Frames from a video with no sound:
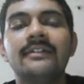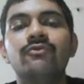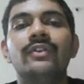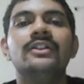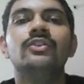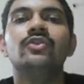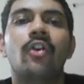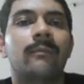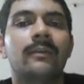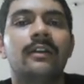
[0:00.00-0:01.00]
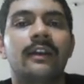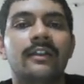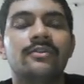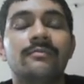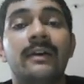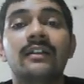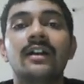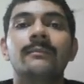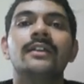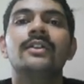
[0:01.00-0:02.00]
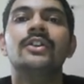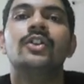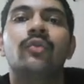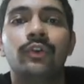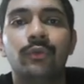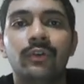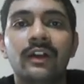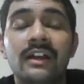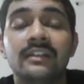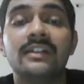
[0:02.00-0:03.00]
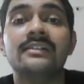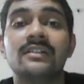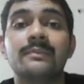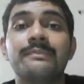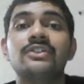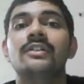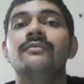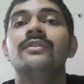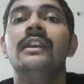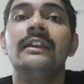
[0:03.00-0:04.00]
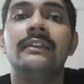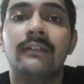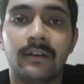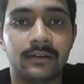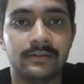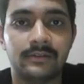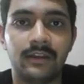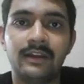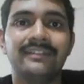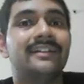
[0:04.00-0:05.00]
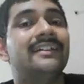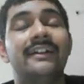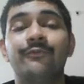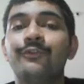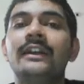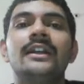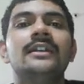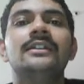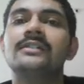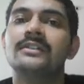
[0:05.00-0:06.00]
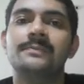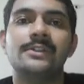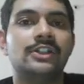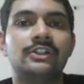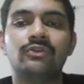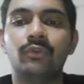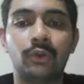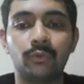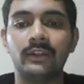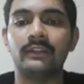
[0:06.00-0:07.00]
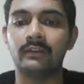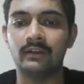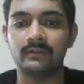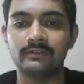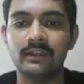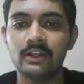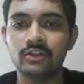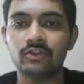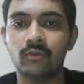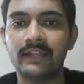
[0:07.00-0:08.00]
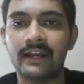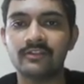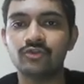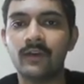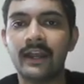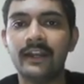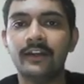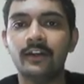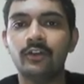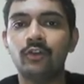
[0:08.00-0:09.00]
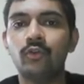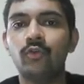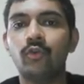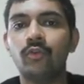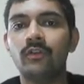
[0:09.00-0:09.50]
is within normal range but coming with a nodule, the suspicion will increase. Definitely the suspicion is going to increase. So that's why, to